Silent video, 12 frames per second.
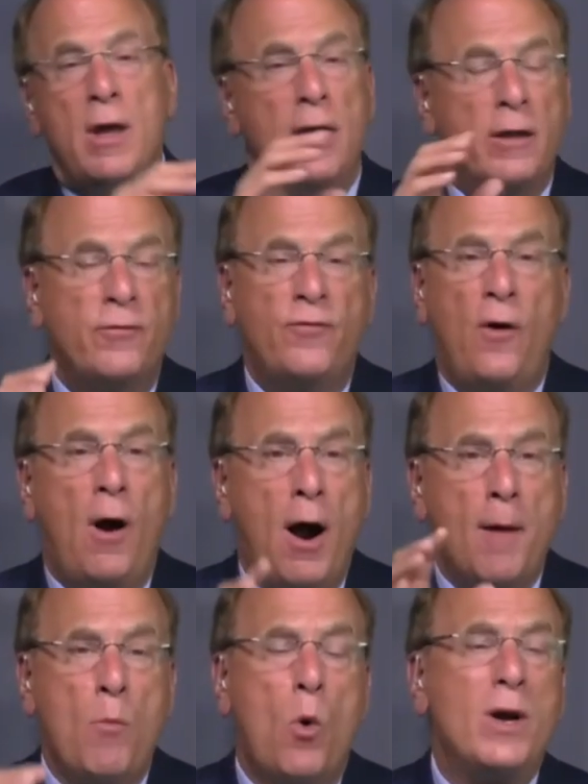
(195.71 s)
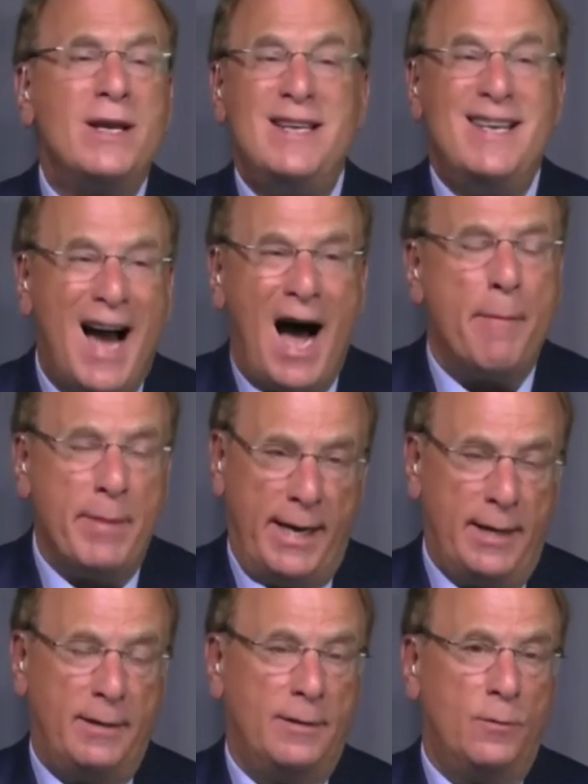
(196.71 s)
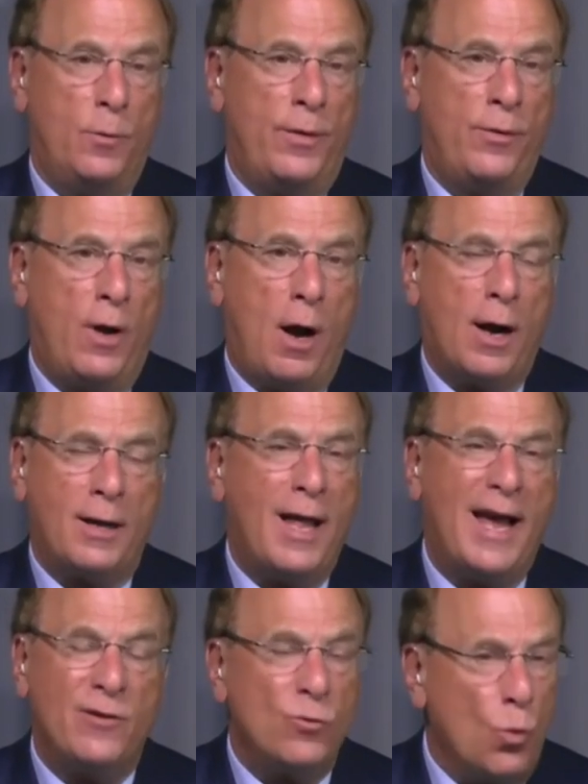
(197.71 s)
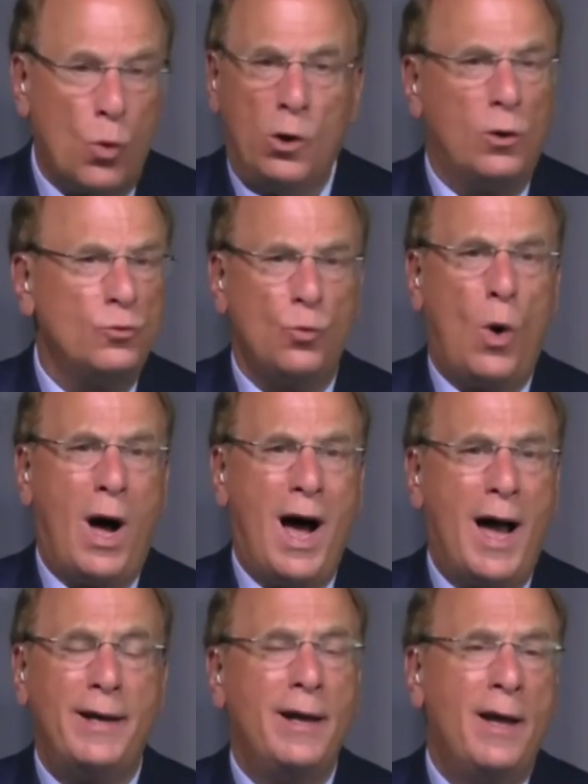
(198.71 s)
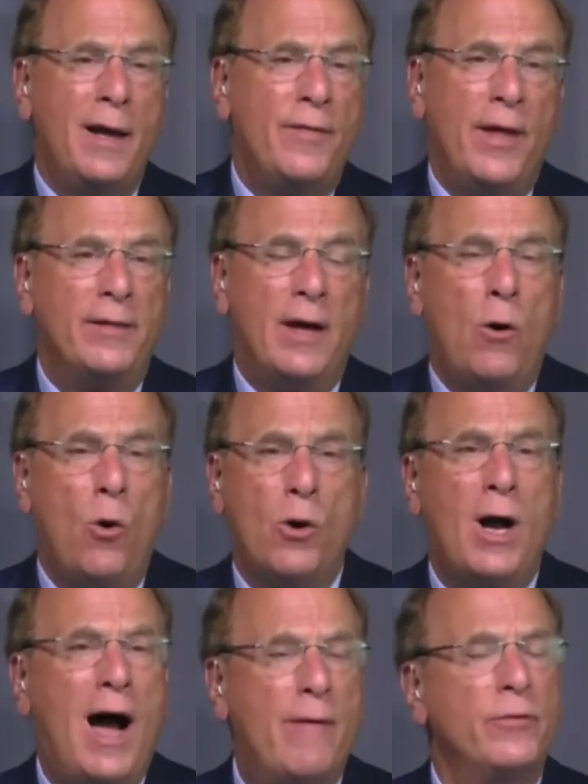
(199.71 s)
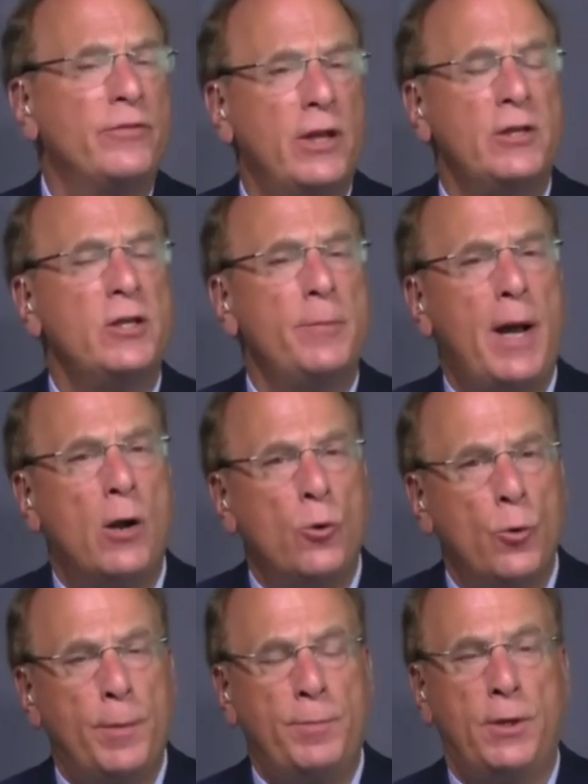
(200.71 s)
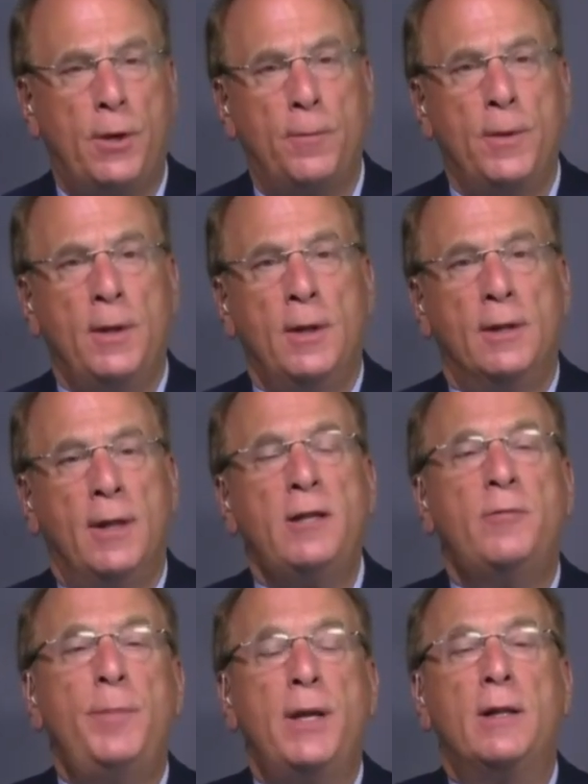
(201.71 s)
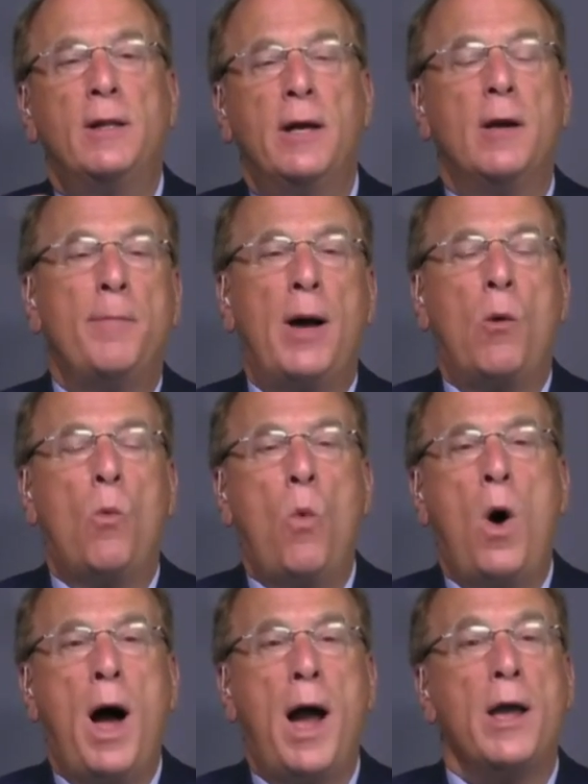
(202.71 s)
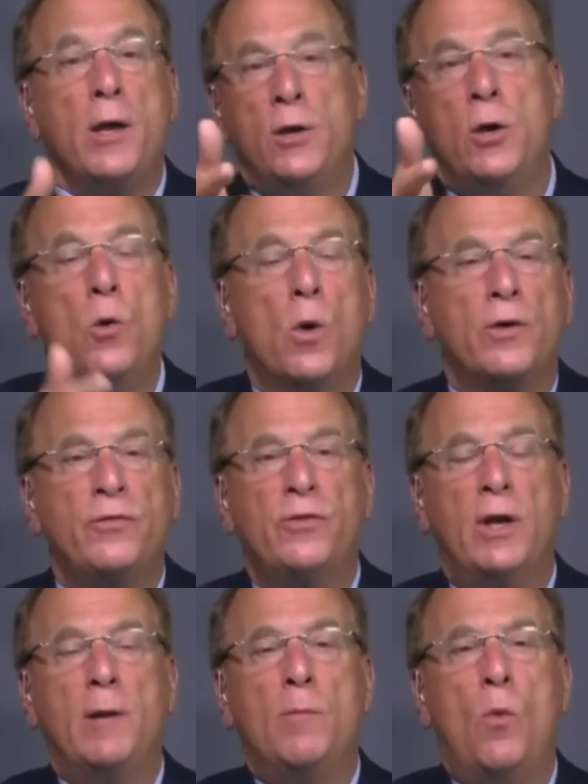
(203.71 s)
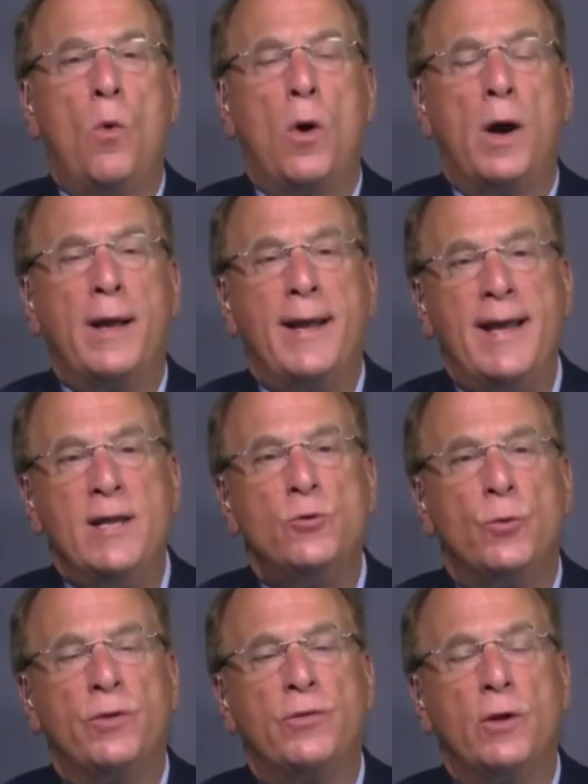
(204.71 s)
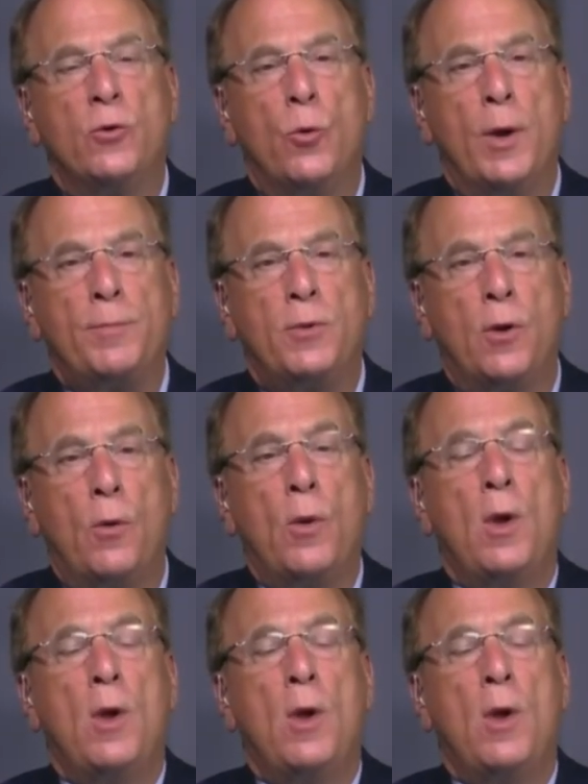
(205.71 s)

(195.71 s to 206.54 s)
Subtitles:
is far more dominant with our clients worldwide than the whole conversation about crypto. Let's be clear about why you are seeing more interest in crypto.